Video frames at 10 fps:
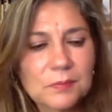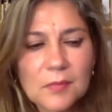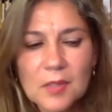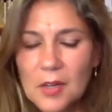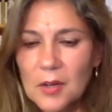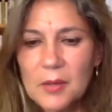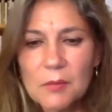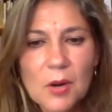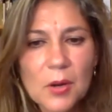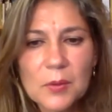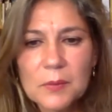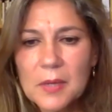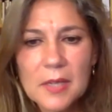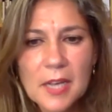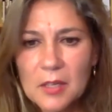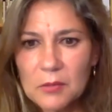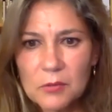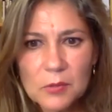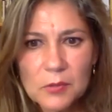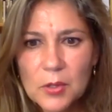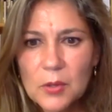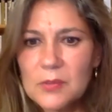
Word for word: you know, he wrote a negative review of